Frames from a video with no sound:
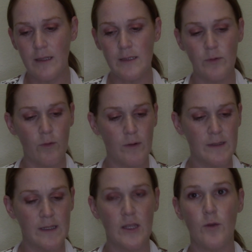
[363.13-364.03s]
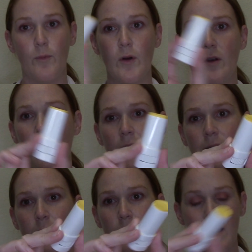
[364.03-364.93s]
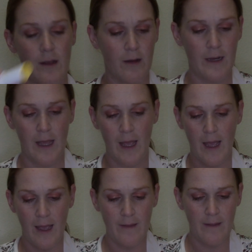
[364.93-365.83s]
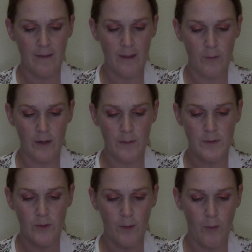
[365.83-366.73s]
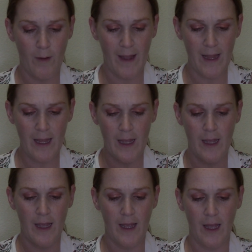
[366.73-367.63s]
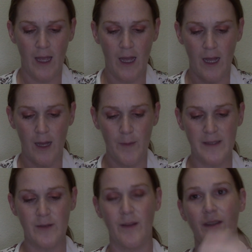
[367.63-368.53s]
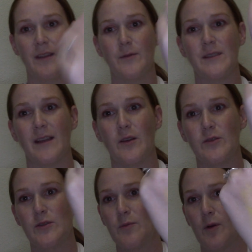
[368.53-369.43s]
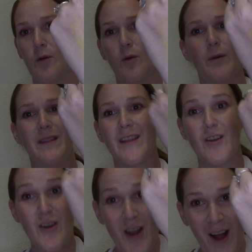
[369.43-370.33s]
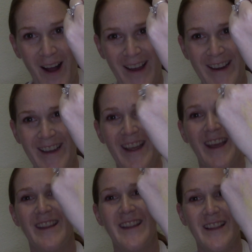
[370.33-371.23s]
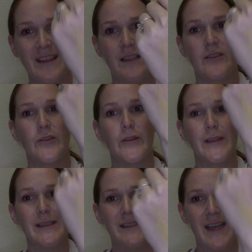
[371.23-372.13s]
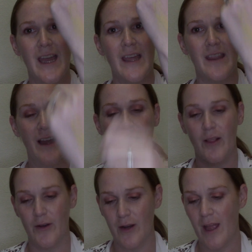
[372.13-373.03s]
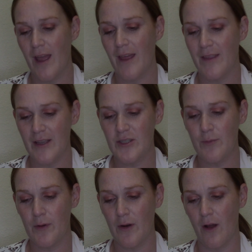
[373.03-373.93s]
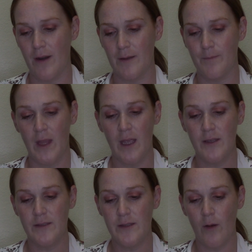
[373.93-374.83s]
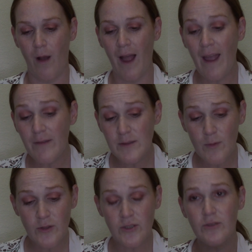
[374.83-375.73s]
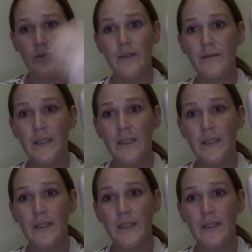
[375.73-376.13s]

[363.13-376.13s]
these were ones that you put on, they were neon, and then they would absorb away. And so I thought that was like super cool, but they're not. They literally stay the color that you put on them. So I have small children,